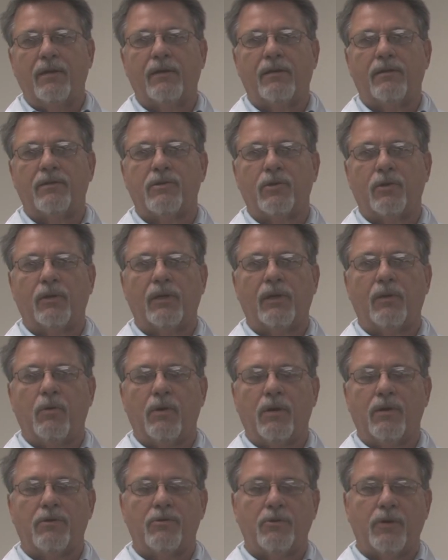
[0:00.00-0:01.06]
and certainly
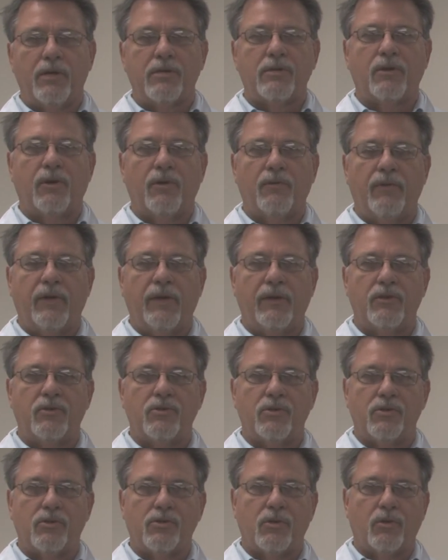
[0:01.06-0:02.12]
one of the TriStar advantages,